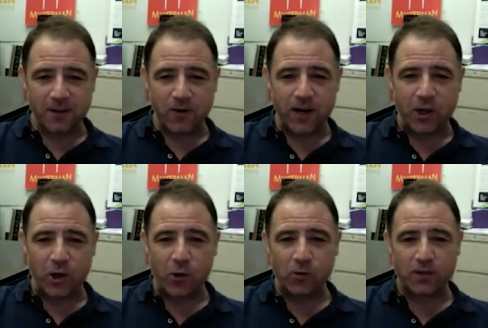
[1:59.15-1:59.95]
and really
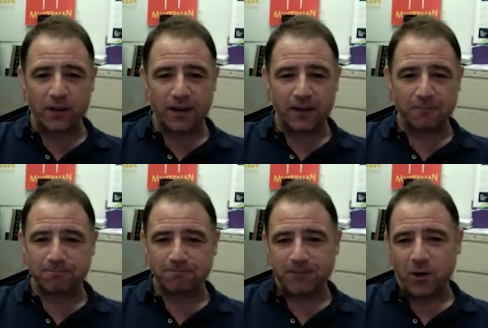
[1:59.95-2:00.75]
cool to,
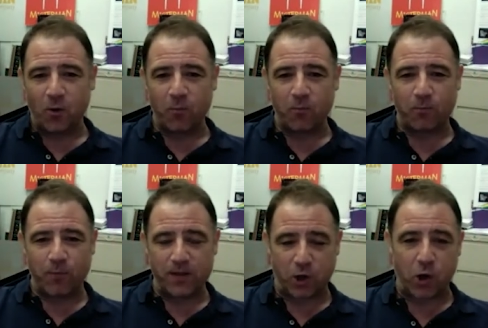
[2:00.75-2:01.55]

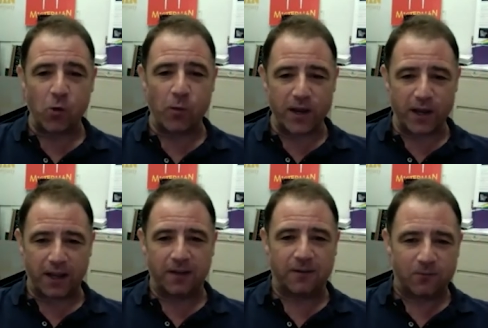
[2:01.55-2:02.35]
it's cool when you can